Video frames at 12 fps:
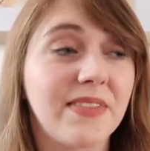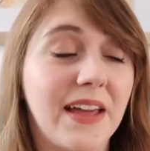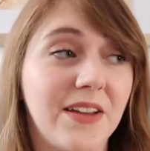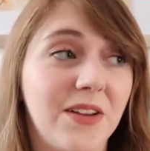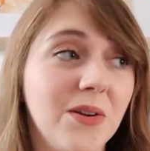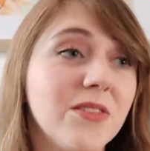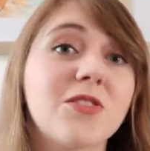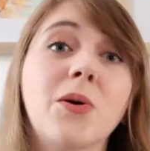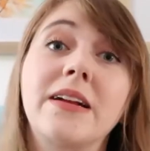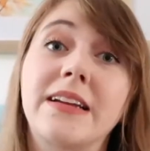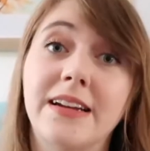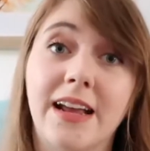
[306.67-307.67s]
Thank you. So
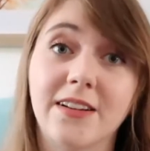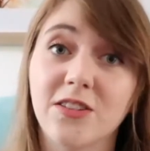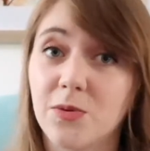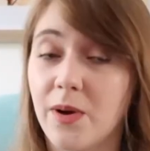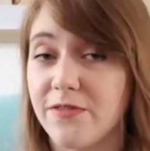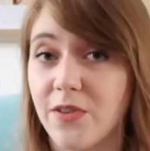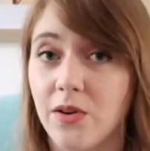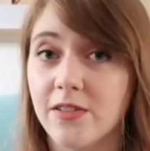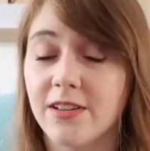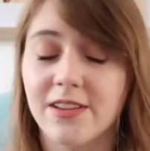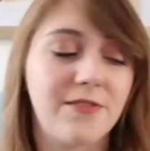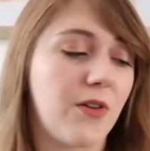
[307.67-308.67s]
it connected to my phone
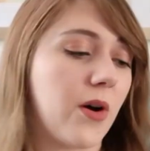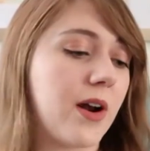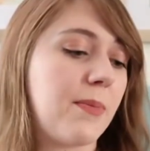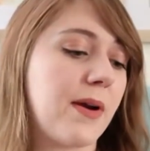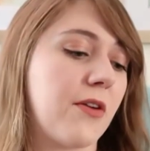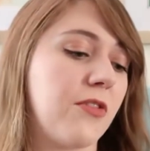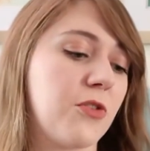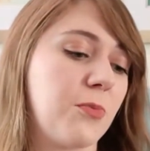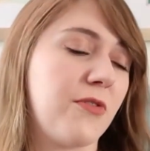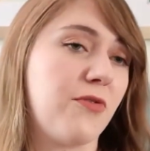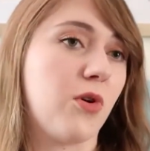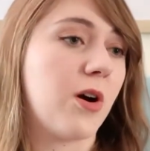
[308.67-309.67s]
since I've already paired this
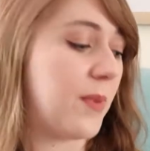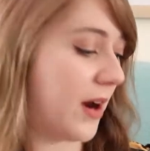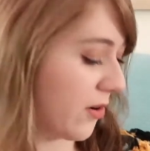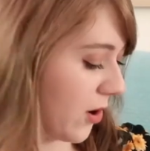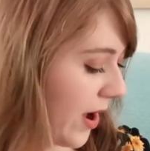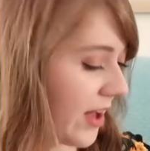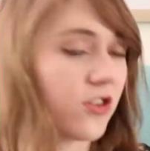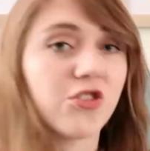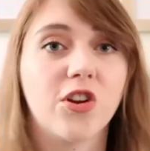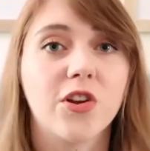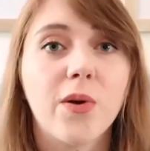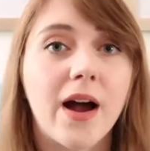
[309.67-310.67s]
before, but I'll go ahead and
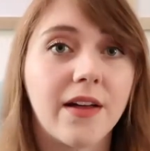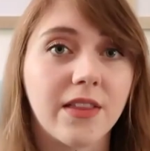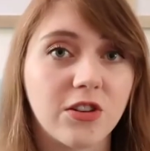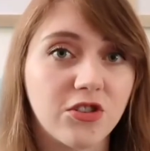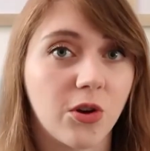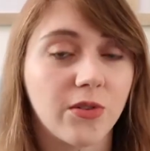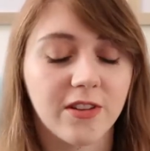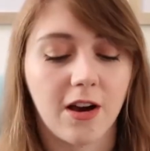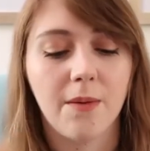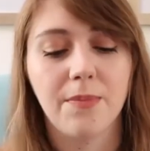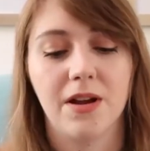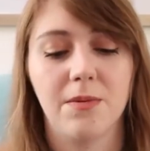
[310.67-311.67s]
show you how that shows
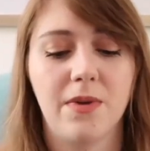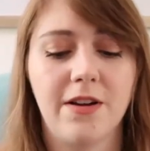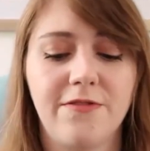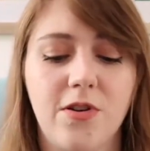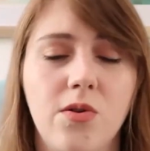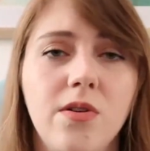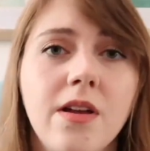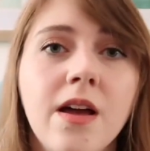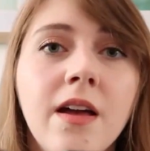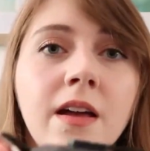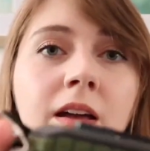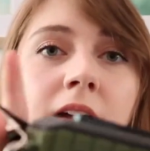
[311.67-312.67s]
up in my phone.
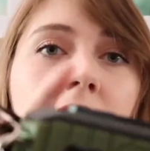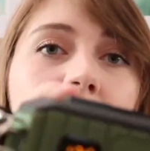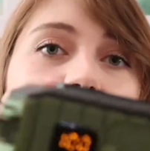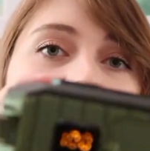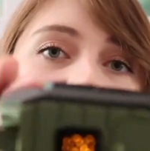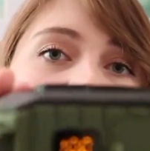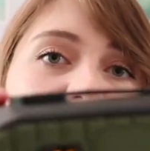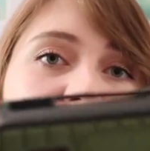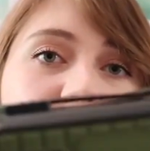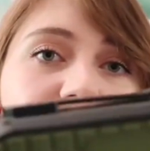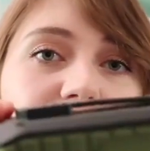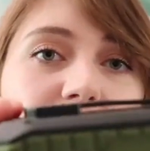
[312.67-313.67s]
It
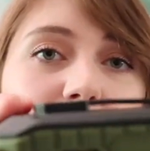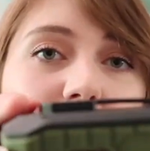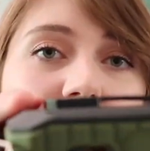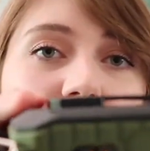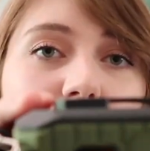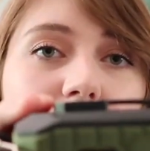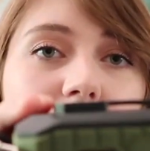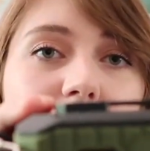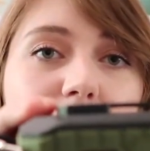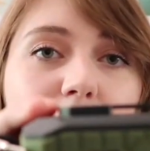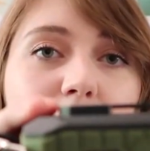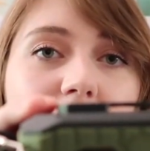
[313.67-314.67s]
shows you the battery
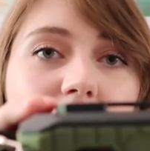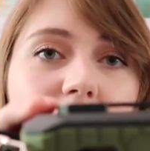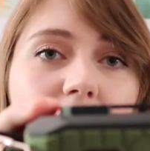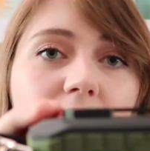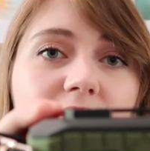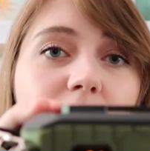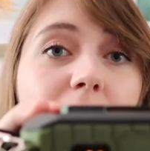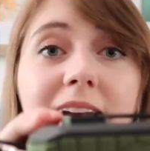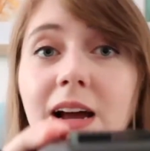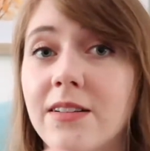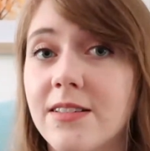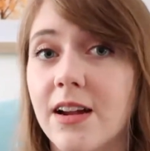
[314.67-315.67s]
level right here. So right
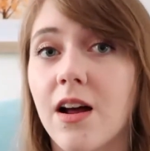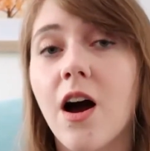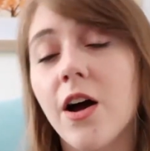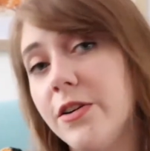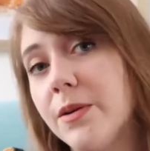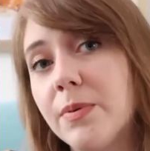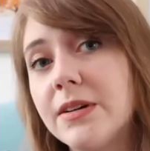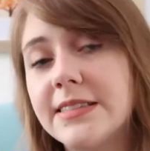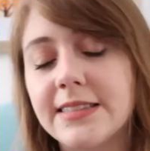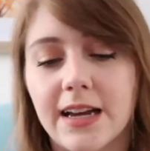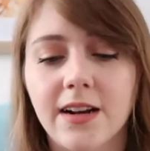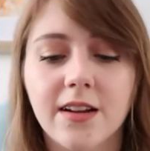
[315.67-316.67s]
now it's at
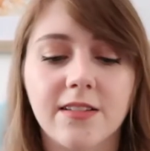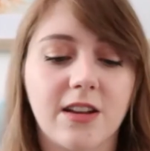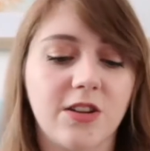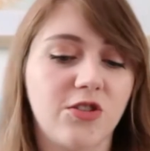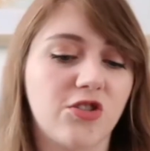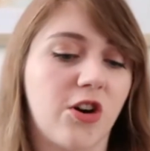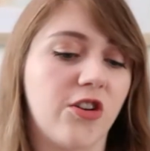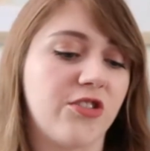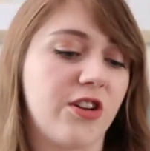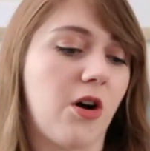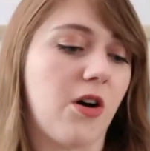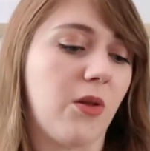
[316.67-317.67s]
100% because I charged
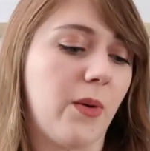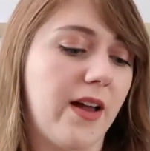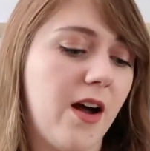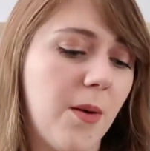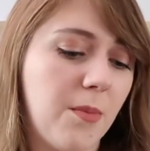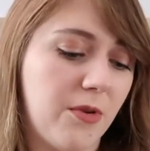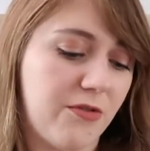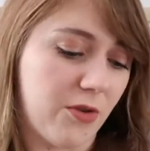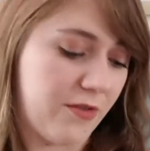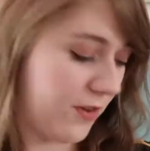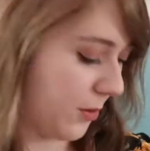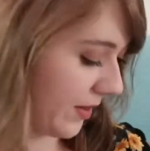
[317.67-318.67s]
it all the way up before
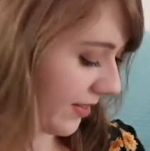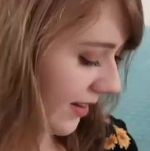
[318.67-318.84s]
filming